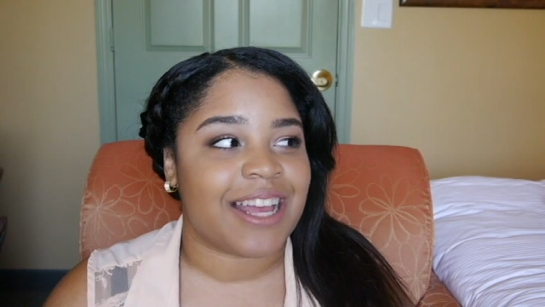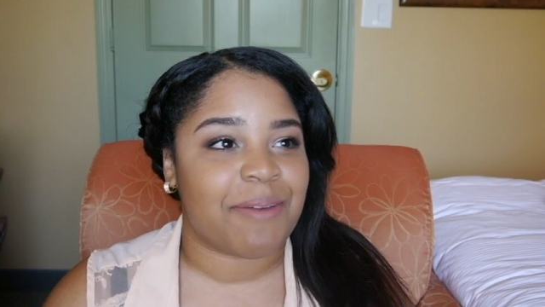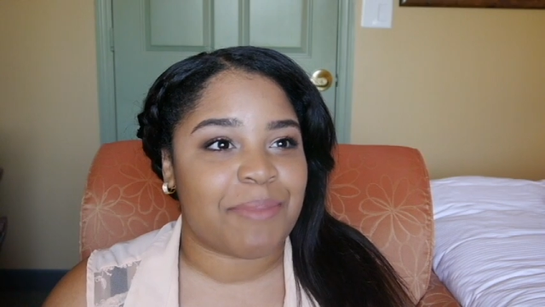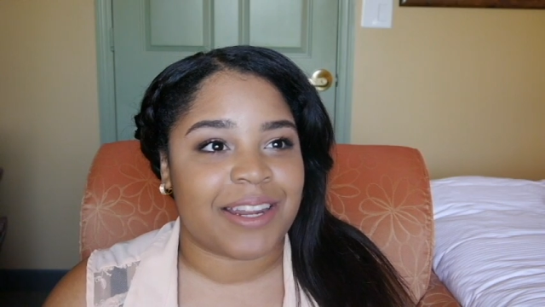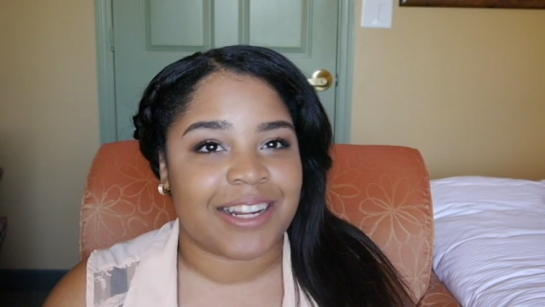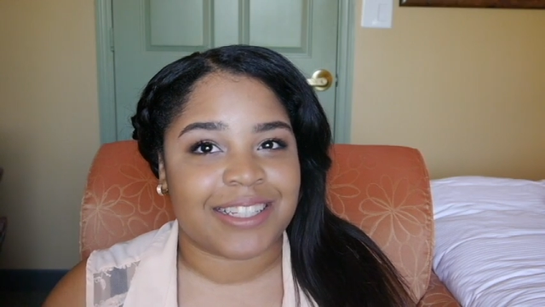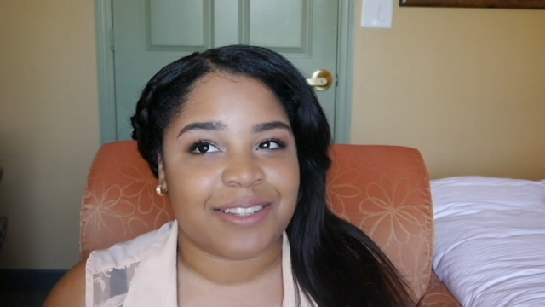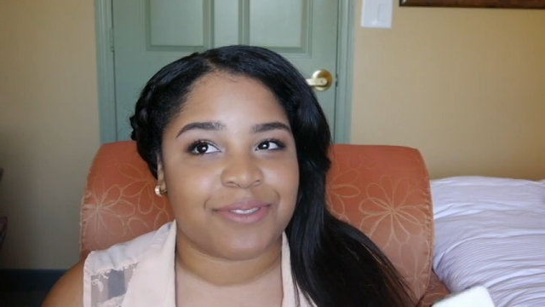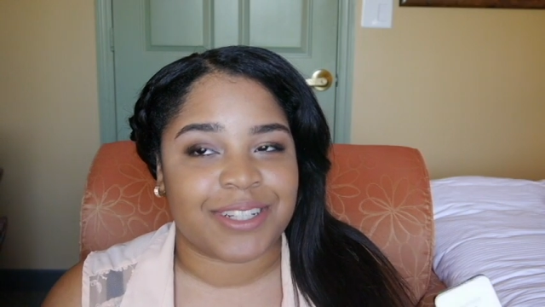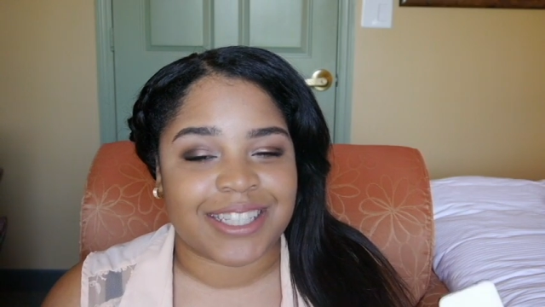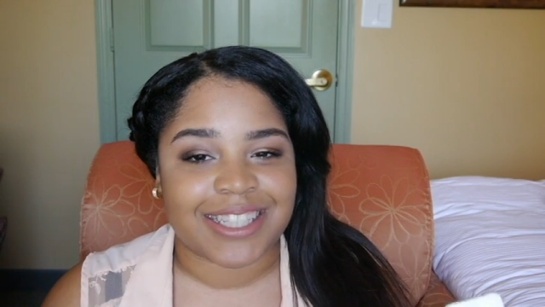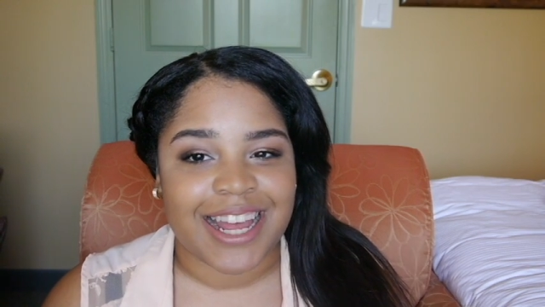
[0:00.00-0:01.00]
I'm in a
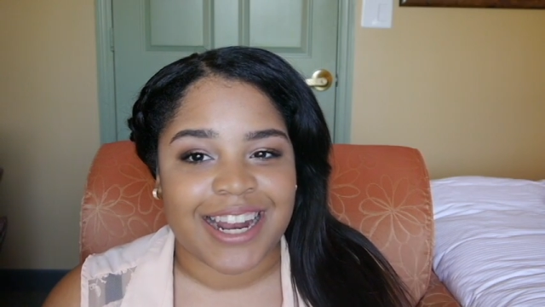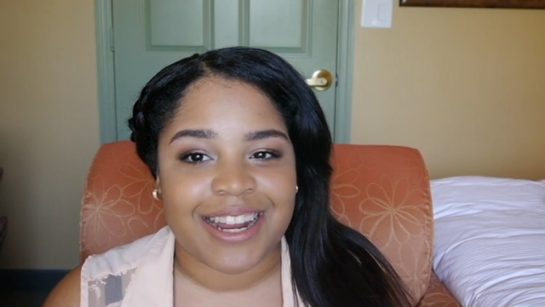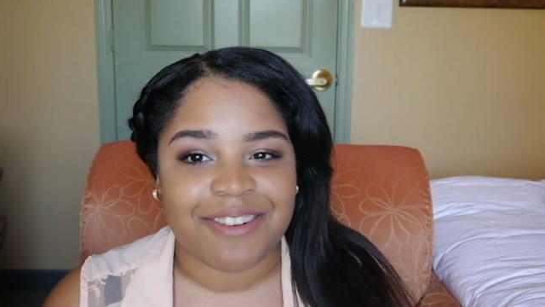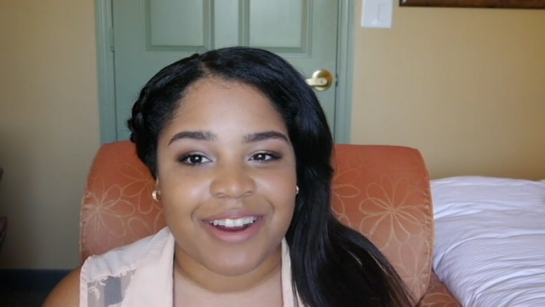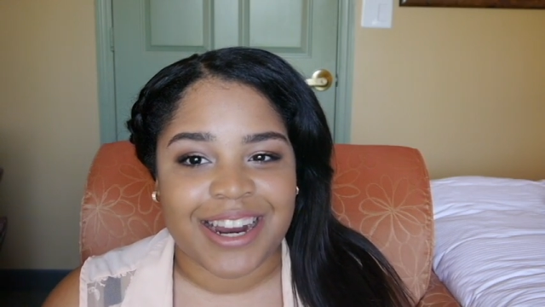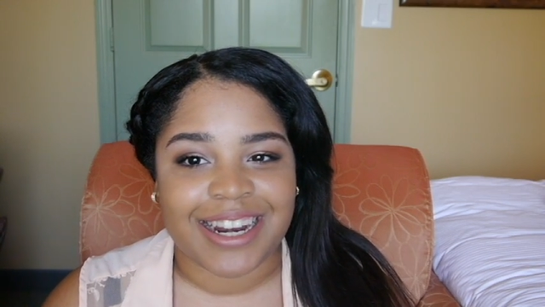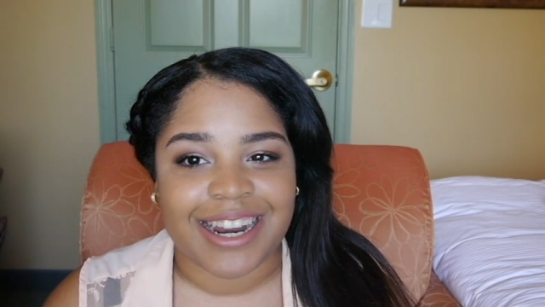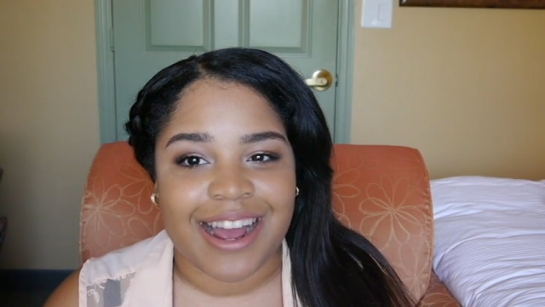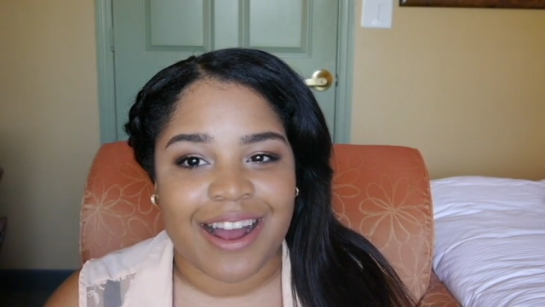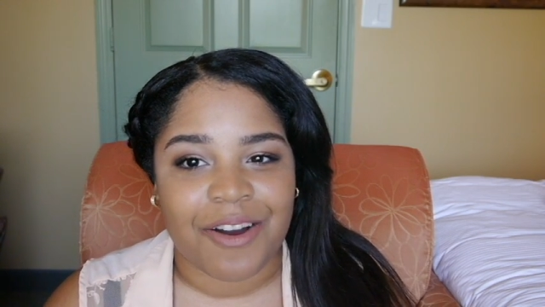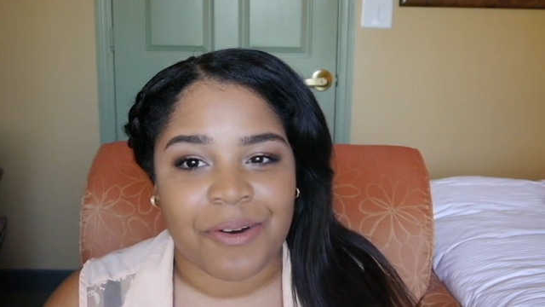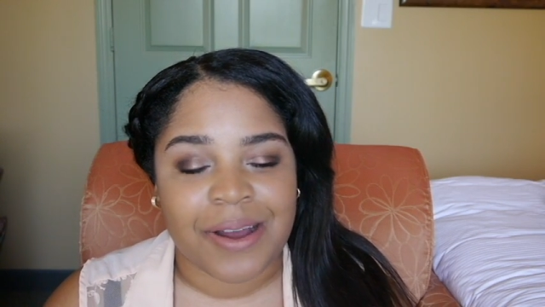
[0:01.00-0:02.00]
different setting right
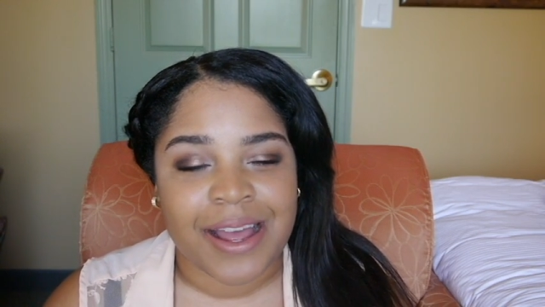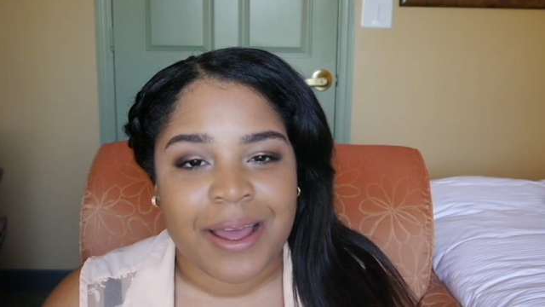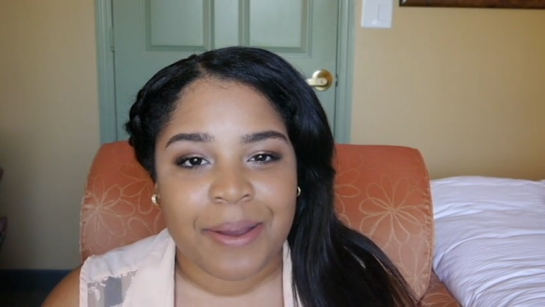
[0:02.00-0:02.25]
now.